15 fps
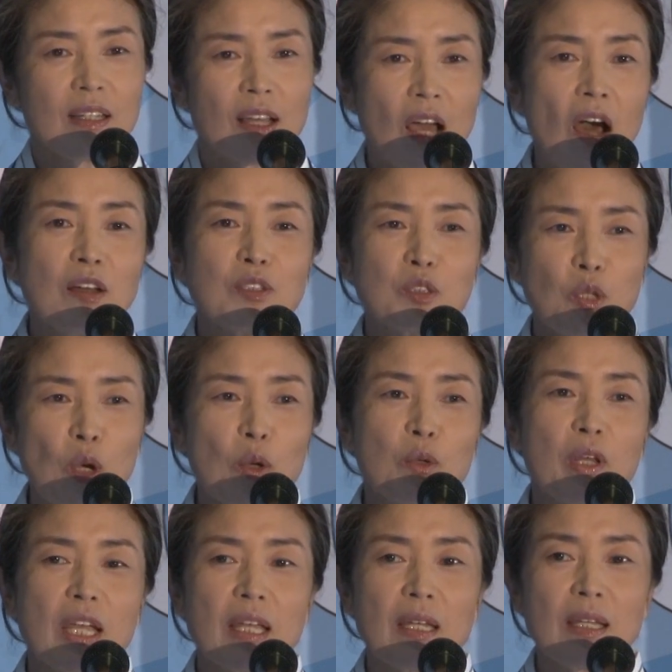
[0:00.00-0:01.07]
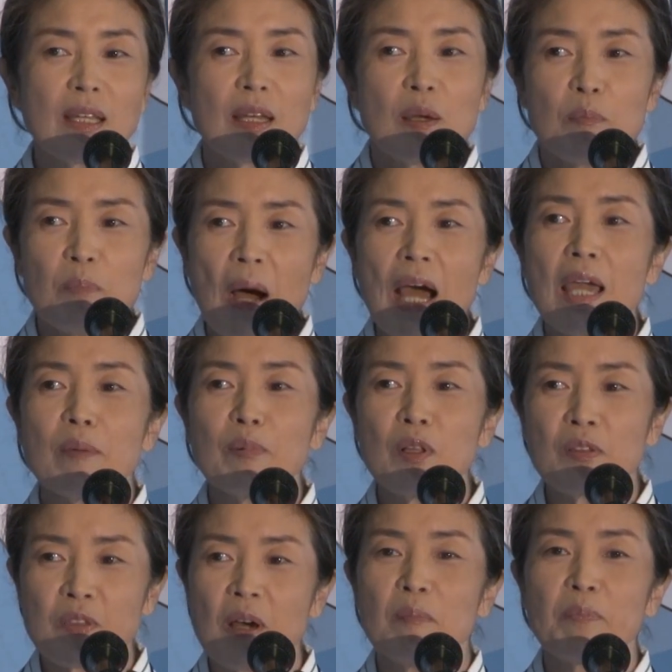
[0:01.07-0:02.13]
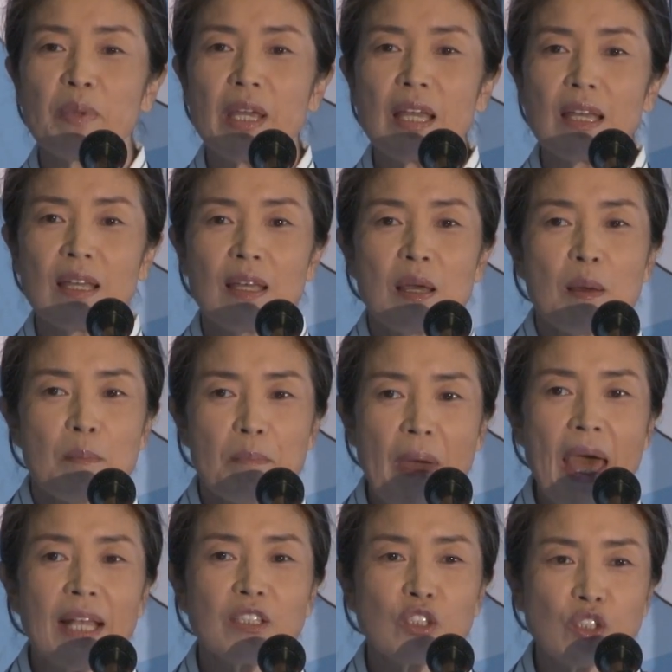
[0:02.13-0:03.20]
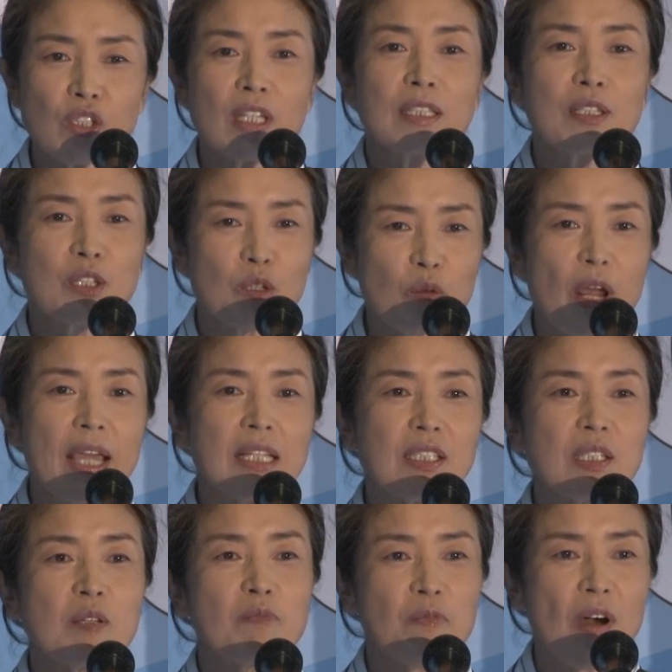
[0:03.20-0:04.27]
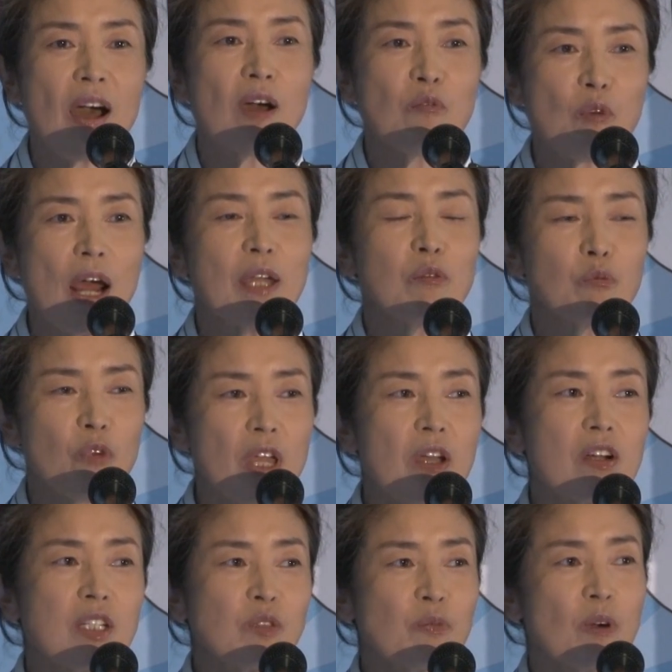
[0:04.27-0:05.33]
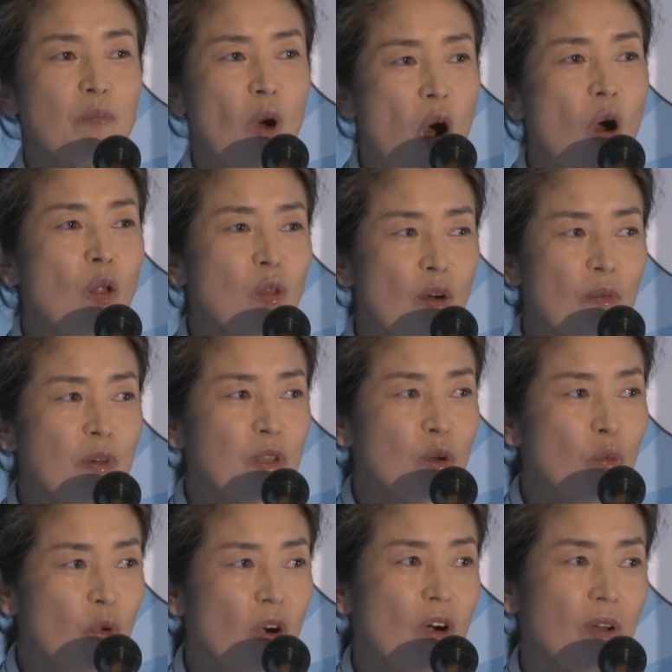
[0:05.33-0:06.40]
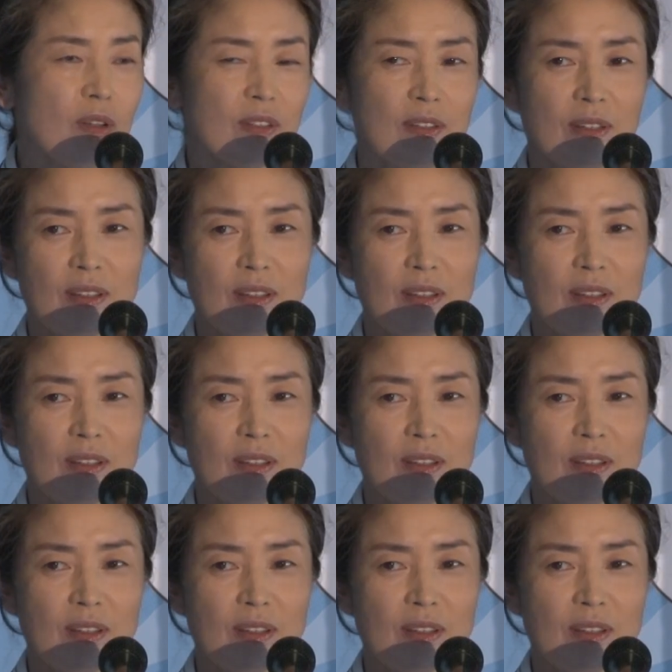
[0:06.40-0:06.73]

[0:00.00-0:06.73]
gun-toting, Bible-thumping, batshit crazy far-right wingers from all over the world.